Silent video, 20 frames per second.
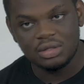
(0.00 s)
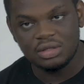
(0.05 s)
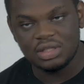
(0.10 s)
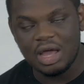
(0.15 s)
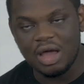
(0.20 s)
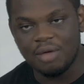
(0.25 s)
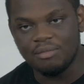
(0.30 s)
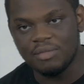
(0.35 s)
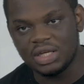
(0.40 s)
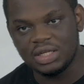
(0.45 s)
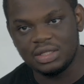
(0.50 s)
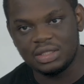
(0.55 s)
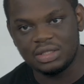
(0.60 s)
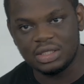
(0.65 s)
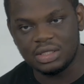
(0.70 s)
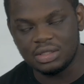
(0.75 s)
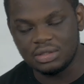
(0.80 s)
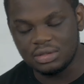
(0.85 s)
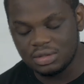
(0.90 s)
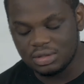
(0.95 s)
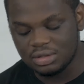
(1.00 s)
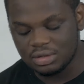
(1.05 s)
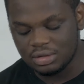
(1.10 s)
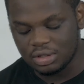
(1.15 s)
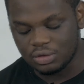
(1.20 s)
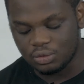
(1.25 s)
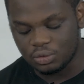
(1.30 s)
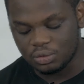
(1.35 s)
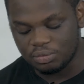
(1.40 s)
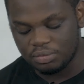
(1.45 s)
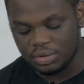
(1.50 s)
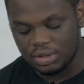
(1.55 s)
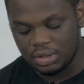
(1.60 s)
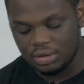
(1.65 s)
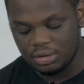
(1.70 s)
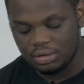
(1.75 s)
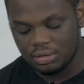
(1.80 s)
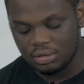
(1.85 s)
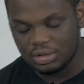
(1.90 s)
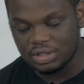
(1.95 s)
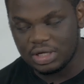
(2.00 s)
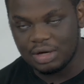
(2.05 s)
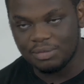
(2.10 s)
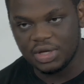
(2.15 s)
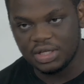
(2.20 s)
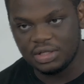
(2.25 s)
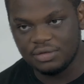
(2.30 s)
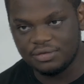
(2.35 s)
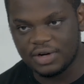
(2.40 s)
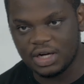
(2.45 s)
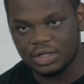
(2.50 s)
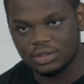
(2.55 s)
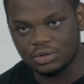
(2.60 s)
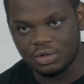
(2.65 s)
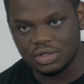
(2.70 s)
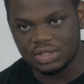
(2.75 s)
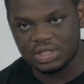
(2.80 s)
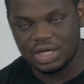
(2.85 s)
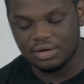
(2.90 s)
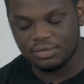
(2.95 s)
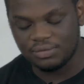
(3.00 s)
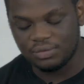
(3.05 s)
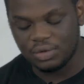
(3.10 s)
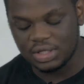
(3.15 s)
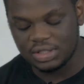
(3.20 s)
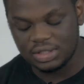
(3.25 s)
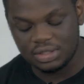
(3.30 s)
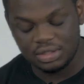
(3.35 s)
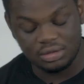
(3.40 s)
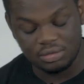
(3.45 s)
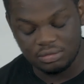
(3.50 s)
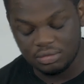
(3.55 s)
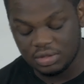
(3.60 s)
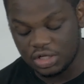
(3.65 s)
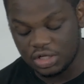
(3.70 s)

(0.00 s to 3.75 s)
There are many things. There are many factors that influence it. The